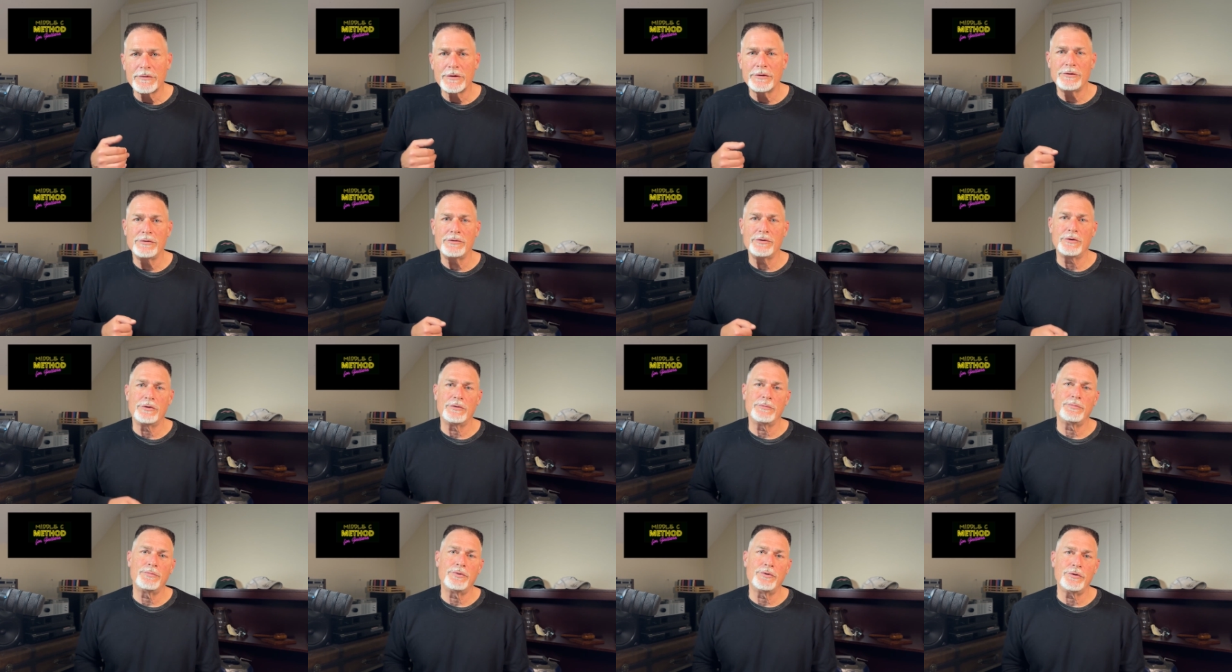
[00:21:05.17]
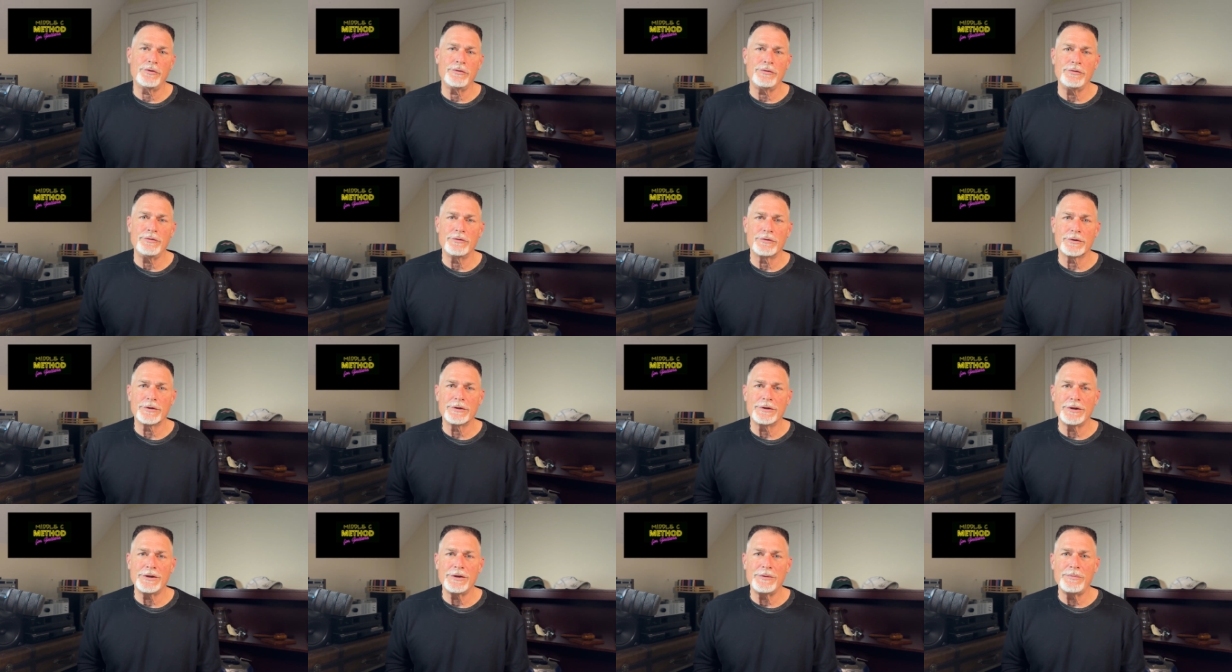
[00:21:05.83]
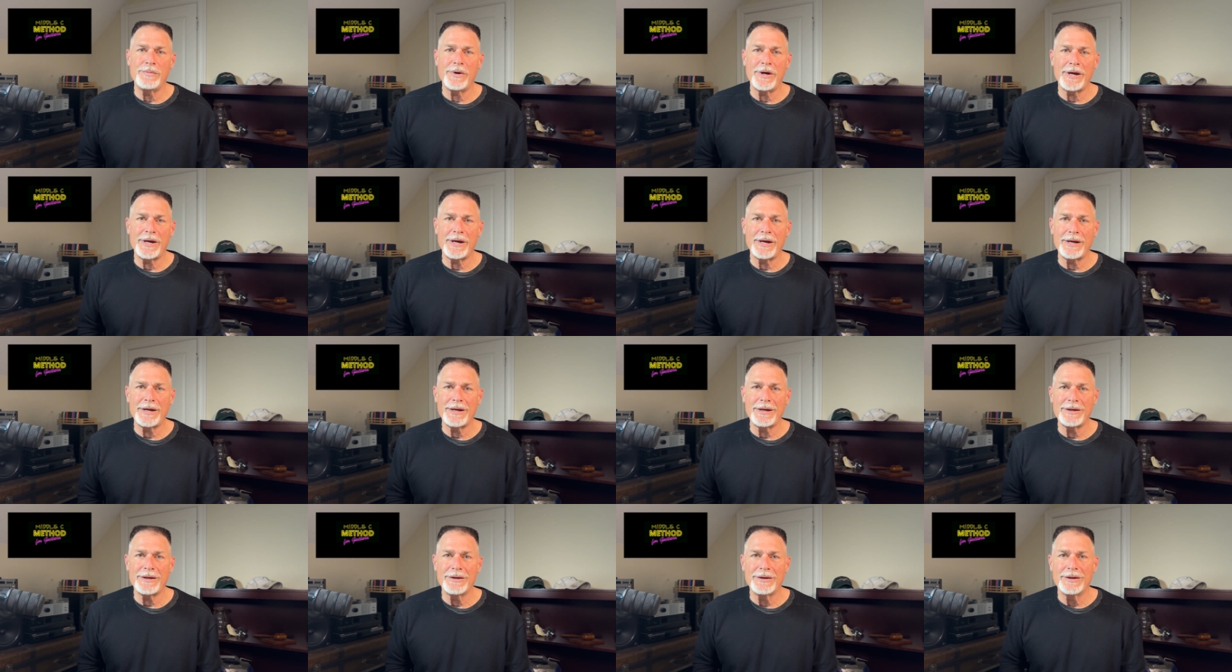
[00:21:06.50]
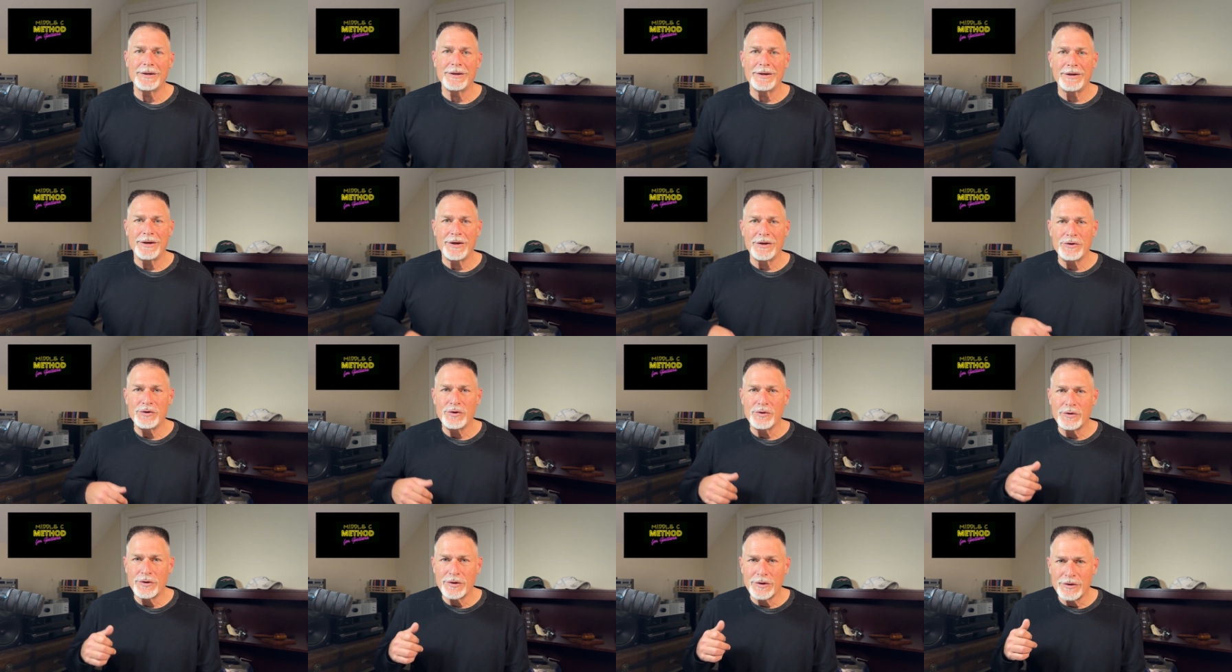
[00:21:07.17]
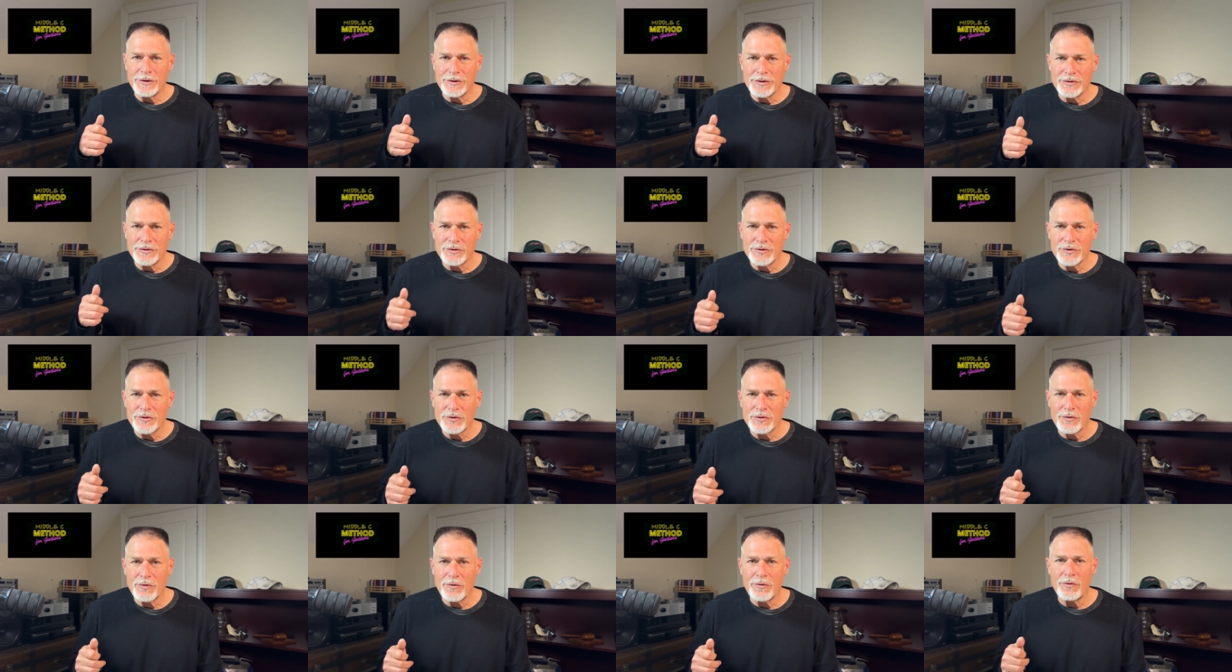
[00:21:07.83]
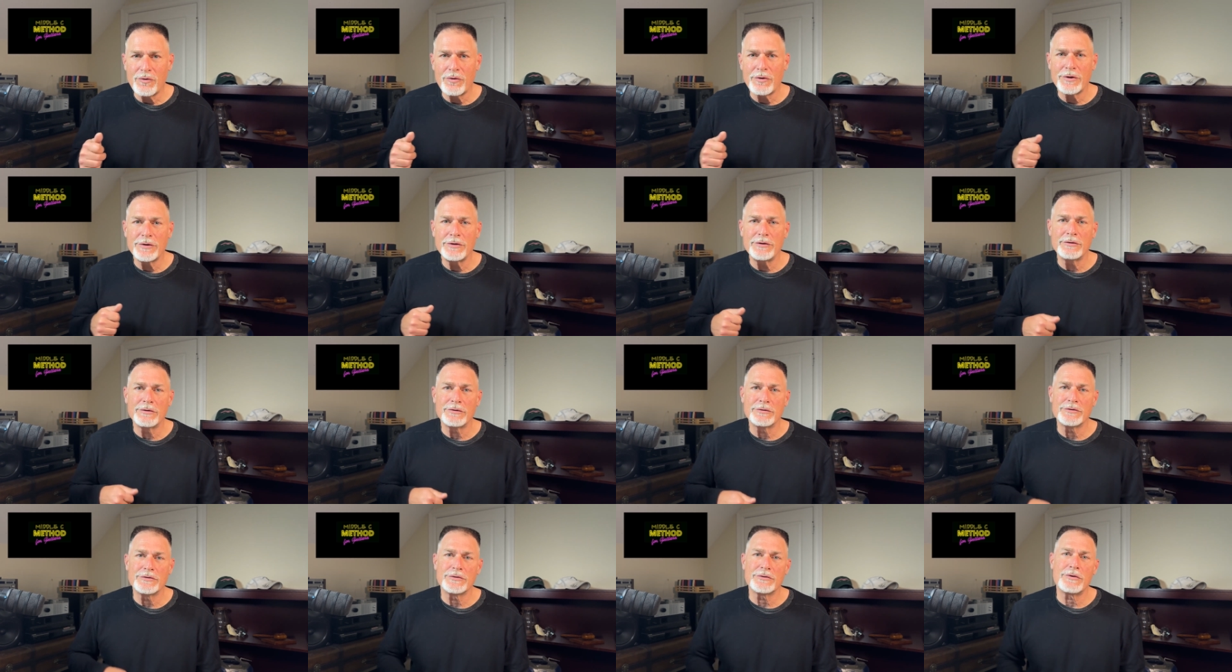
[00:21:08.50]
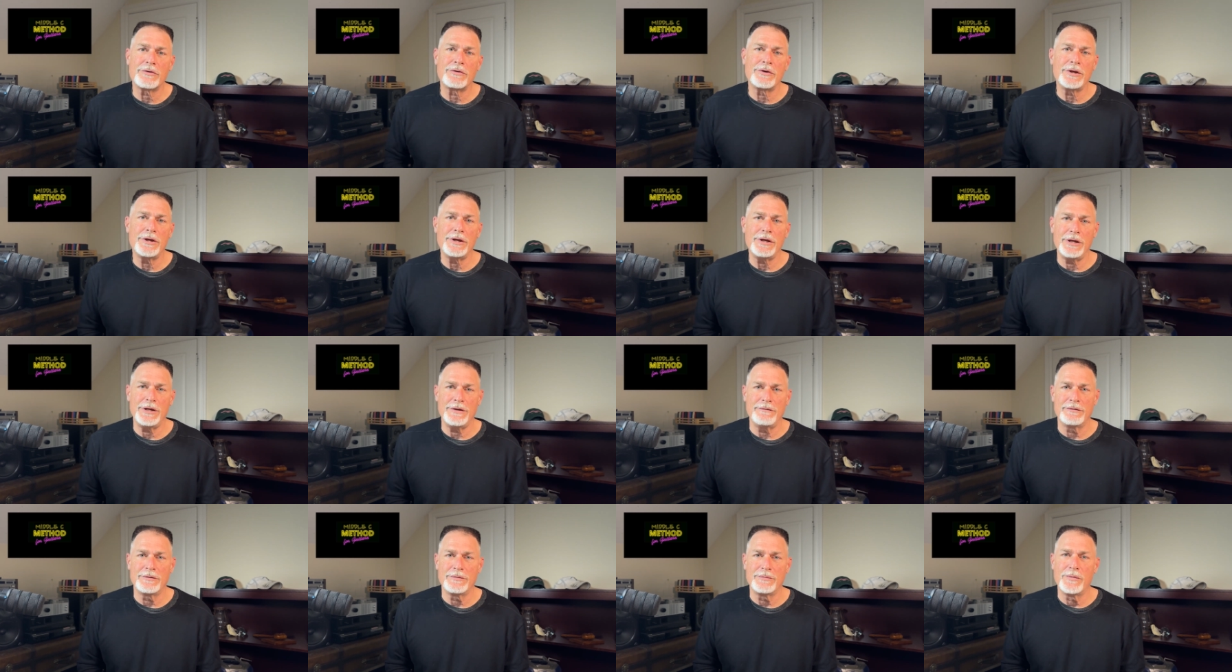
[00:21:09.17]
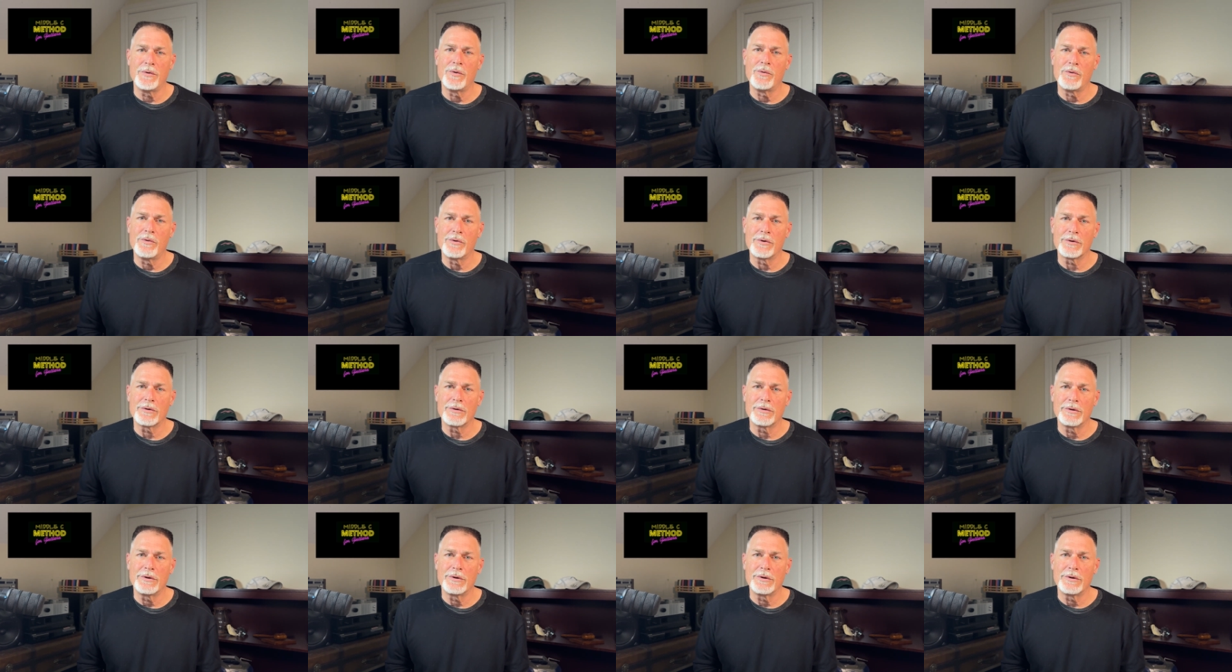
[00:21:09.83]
you can put in your gig bag and you can enjoy your journey even more.